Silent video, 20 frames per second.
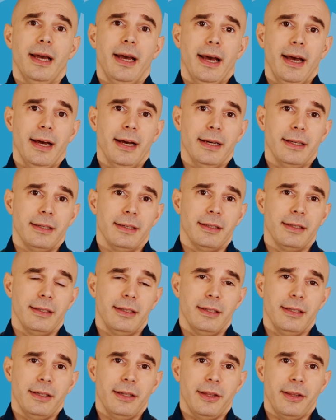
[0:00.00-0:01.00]
and
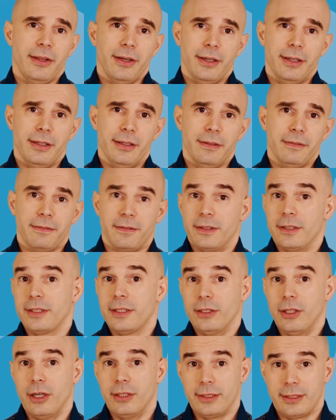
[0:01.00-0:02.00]
the
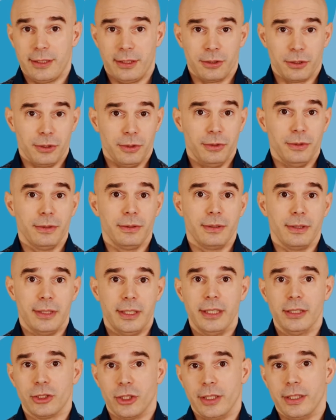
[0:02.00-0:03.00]
first non-zero
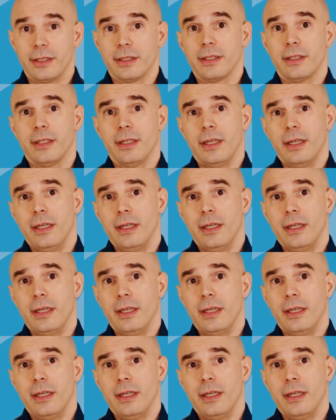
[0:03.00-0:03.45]
digit.